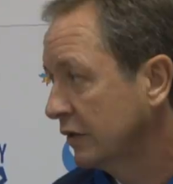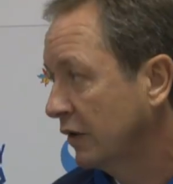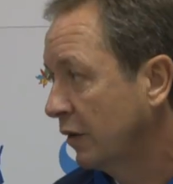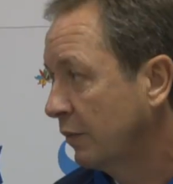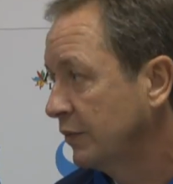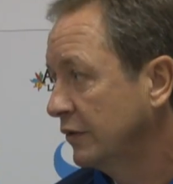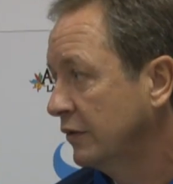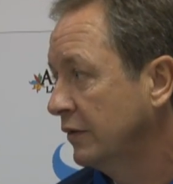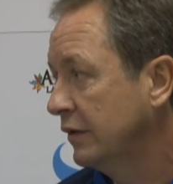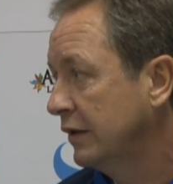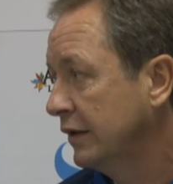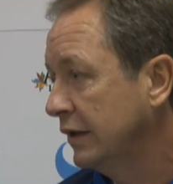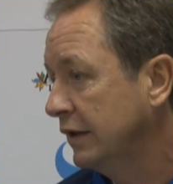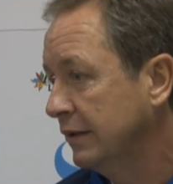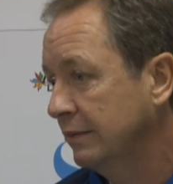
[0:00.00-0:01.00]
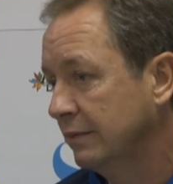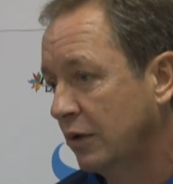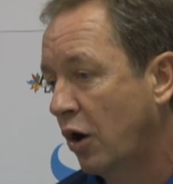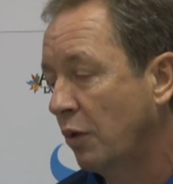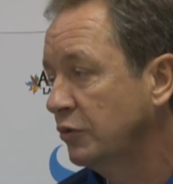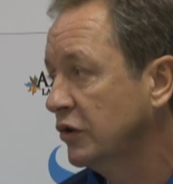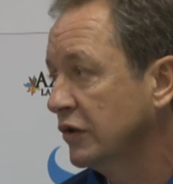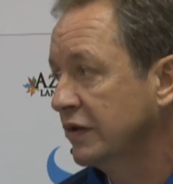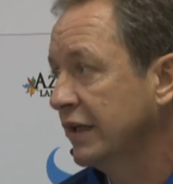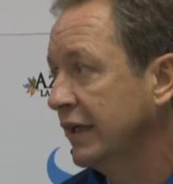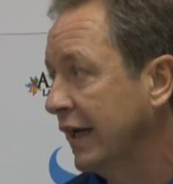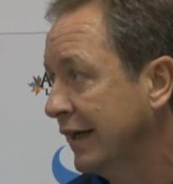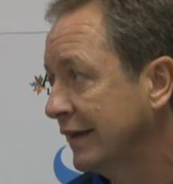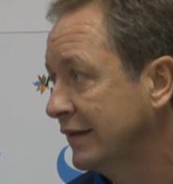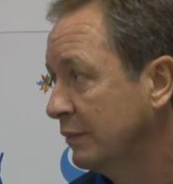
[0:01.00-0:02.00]
the options that
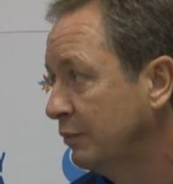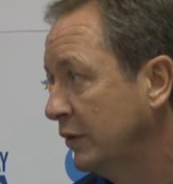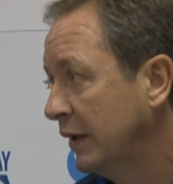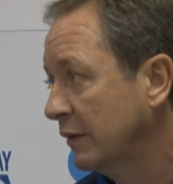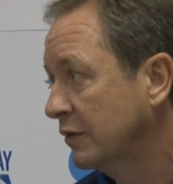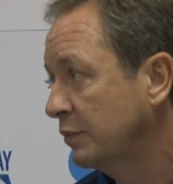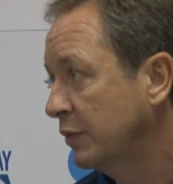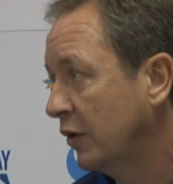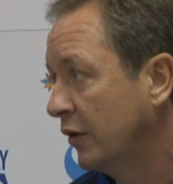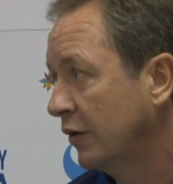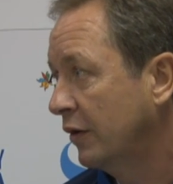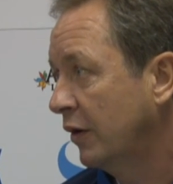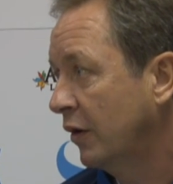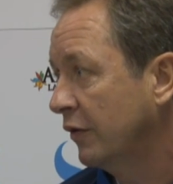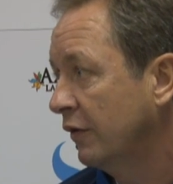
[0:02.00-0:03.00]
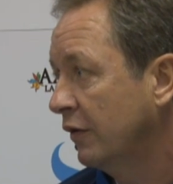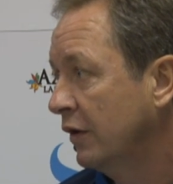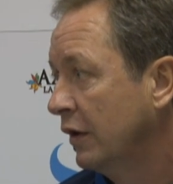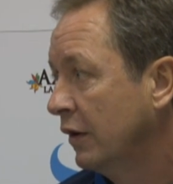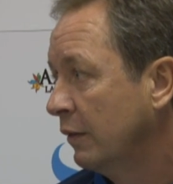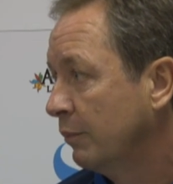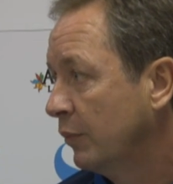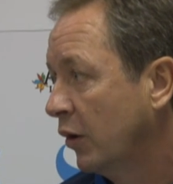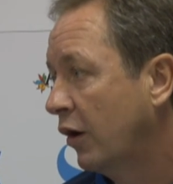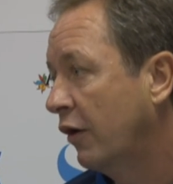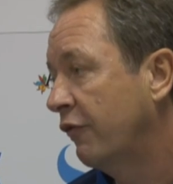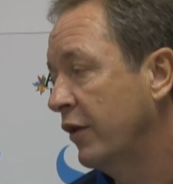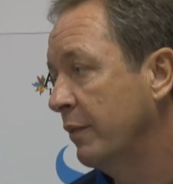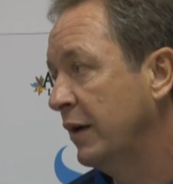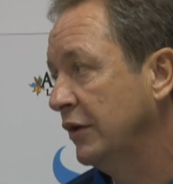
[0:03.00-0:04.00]
you had to be able to put
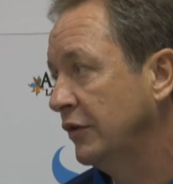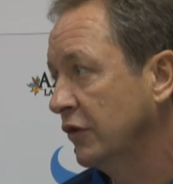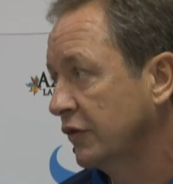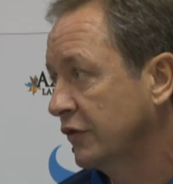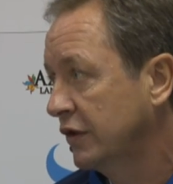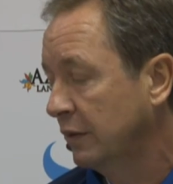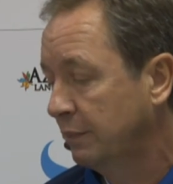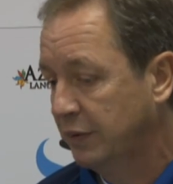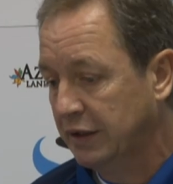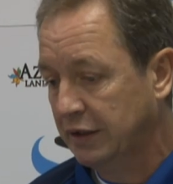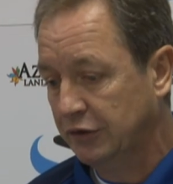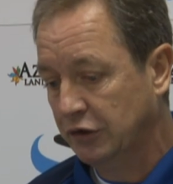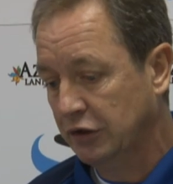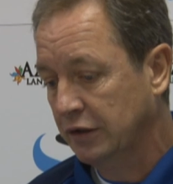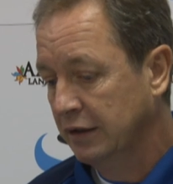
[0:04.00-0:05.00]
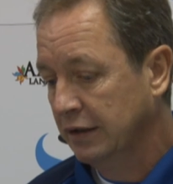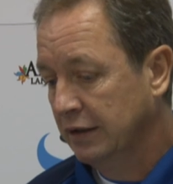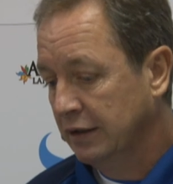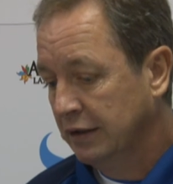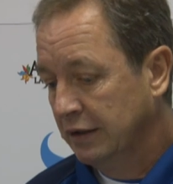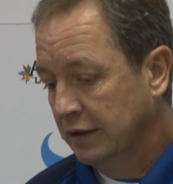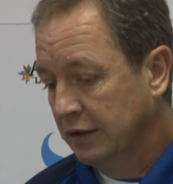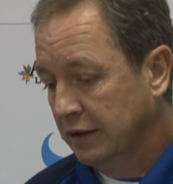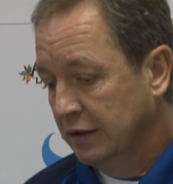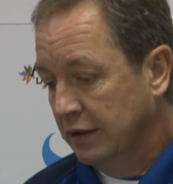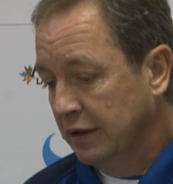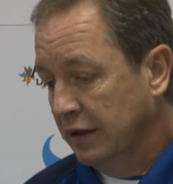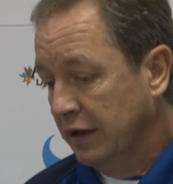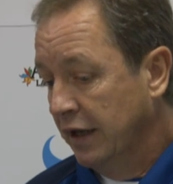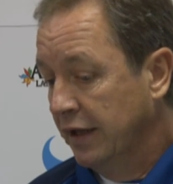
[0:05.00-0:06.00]
off the bench onto the pitch.
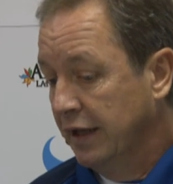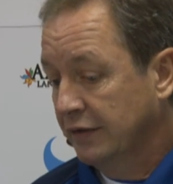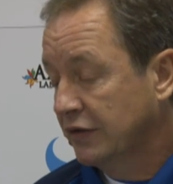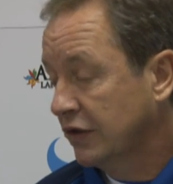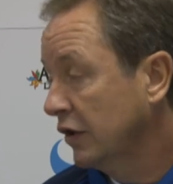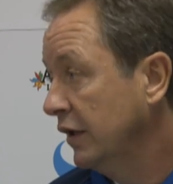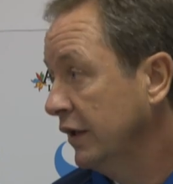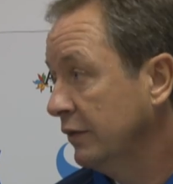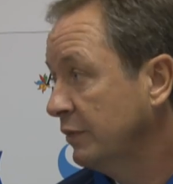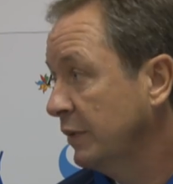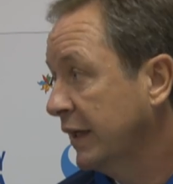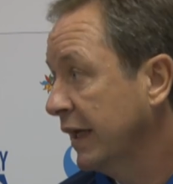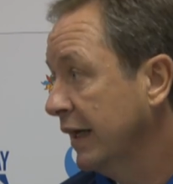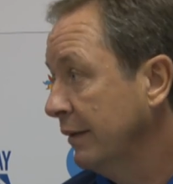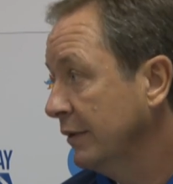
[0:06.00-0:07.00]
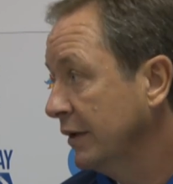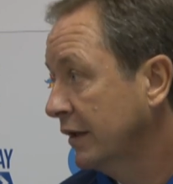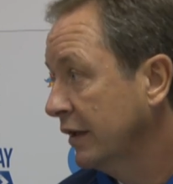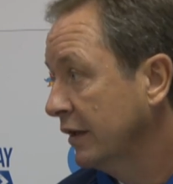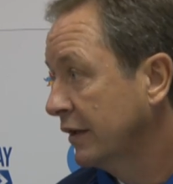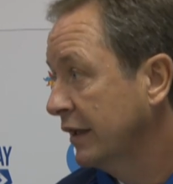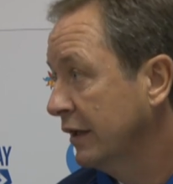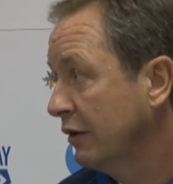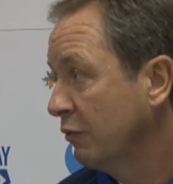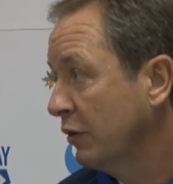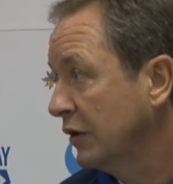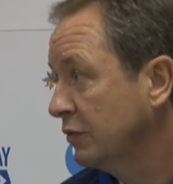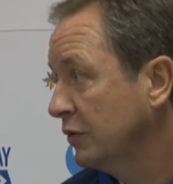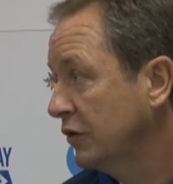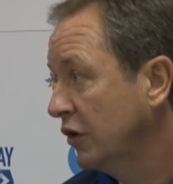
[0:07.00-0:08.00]
And then suddenly it became a Kieran
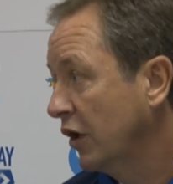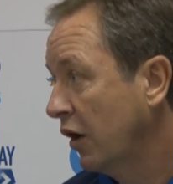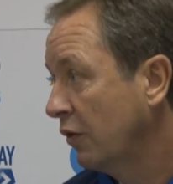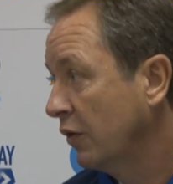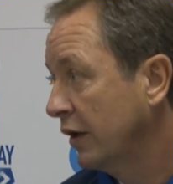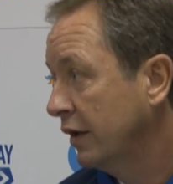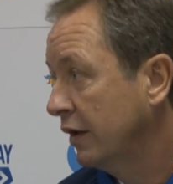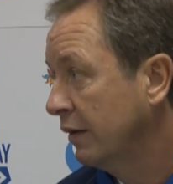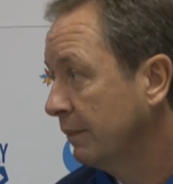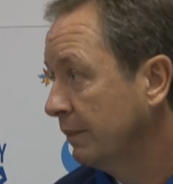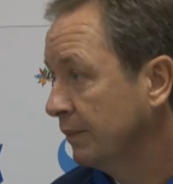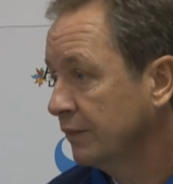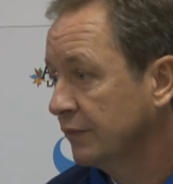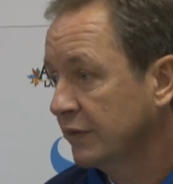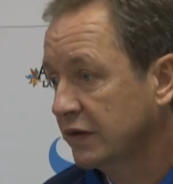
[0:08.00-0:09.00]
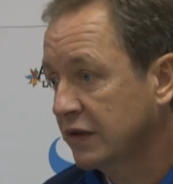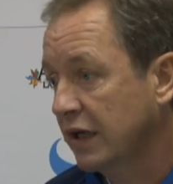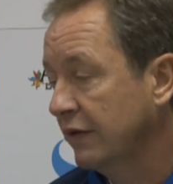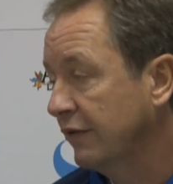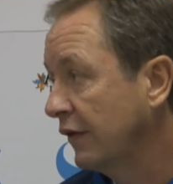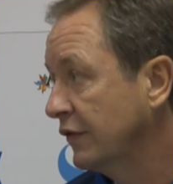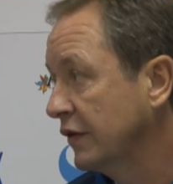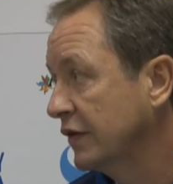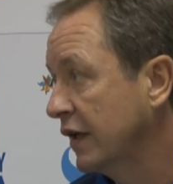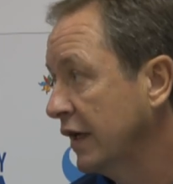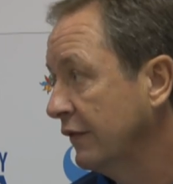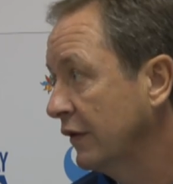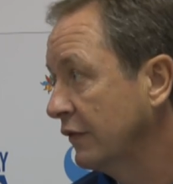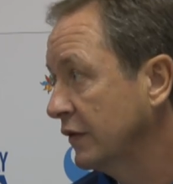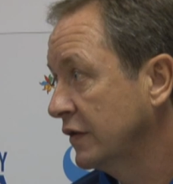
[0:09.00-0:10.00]
Westwood show. Save after
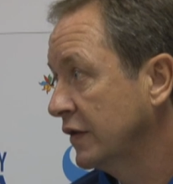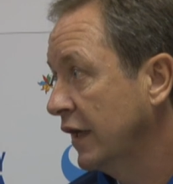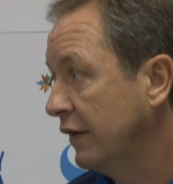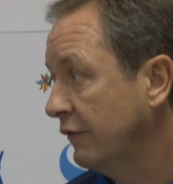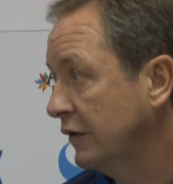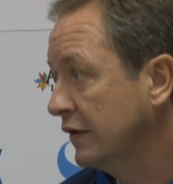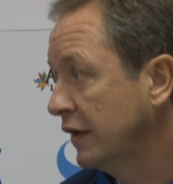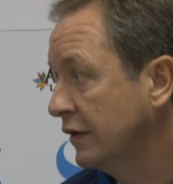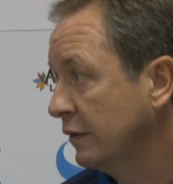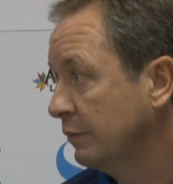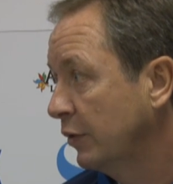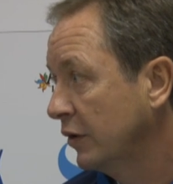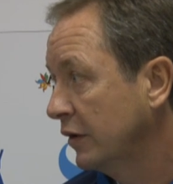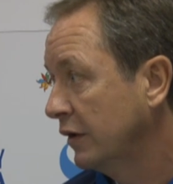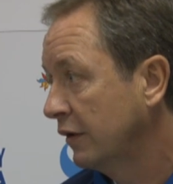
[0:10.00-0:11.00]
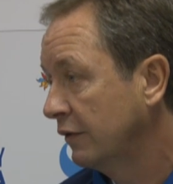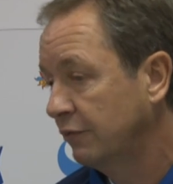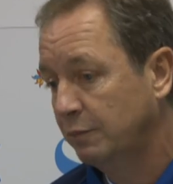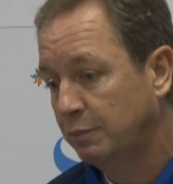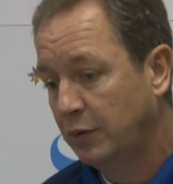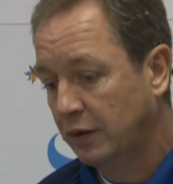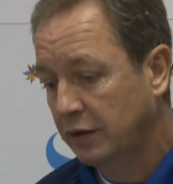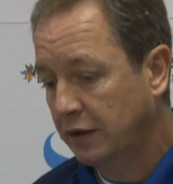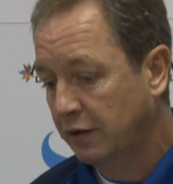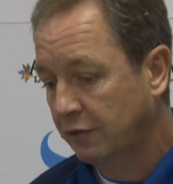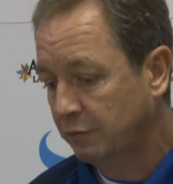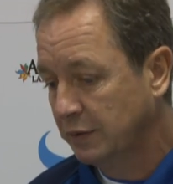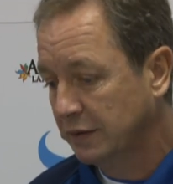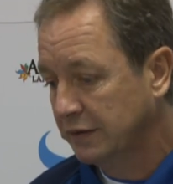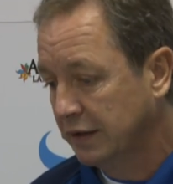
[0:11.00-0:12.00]
save after save, he's ended up pulling
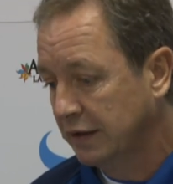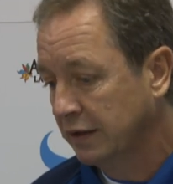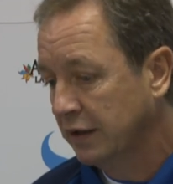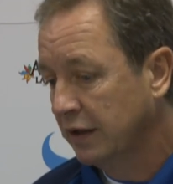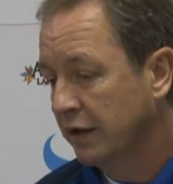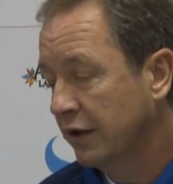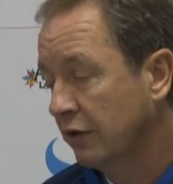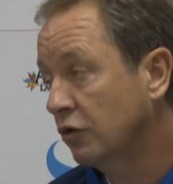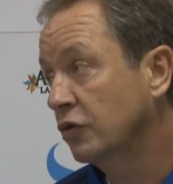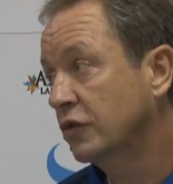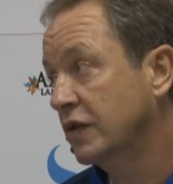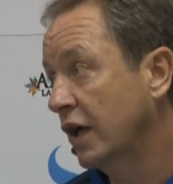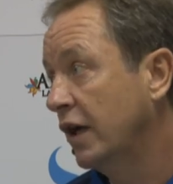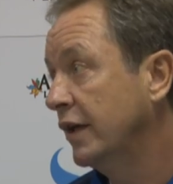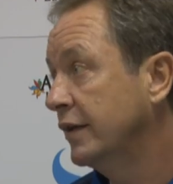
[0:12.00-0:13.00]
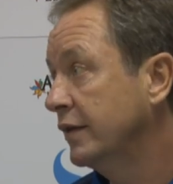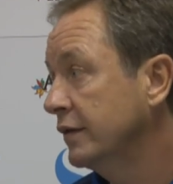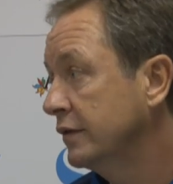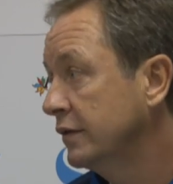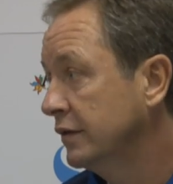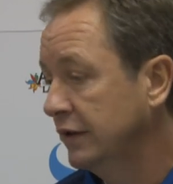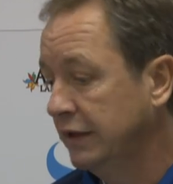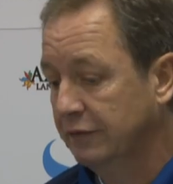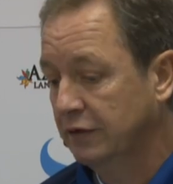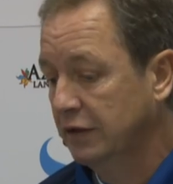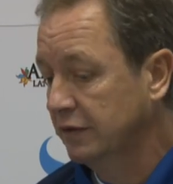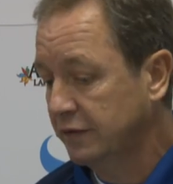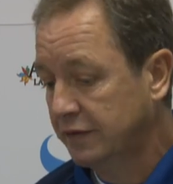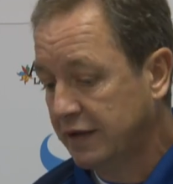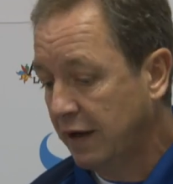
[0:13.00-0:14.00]
off. But they're a good side, and even
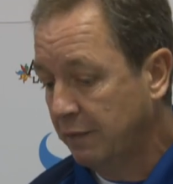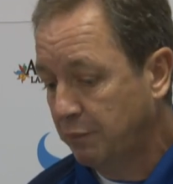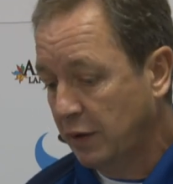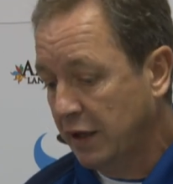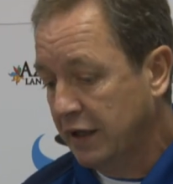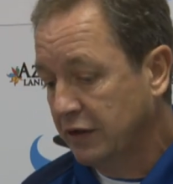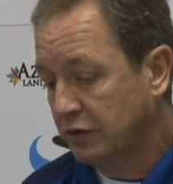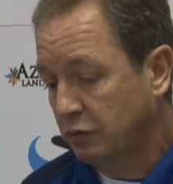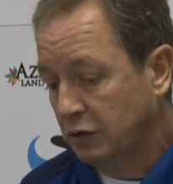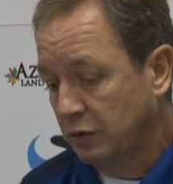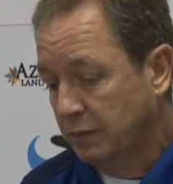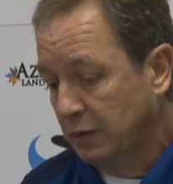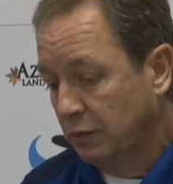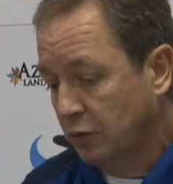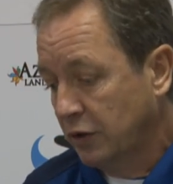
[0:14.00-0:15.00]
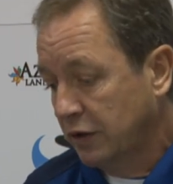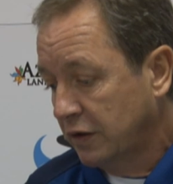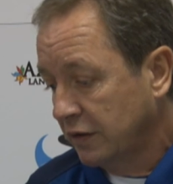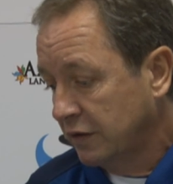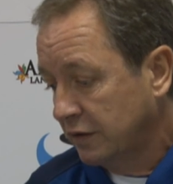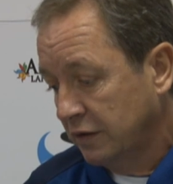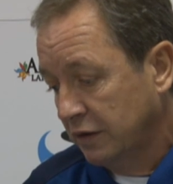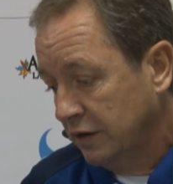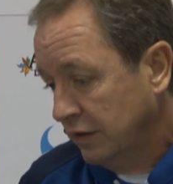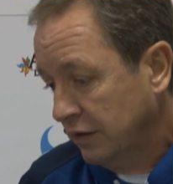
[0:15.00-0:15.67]
at set plays, we were a bit worried because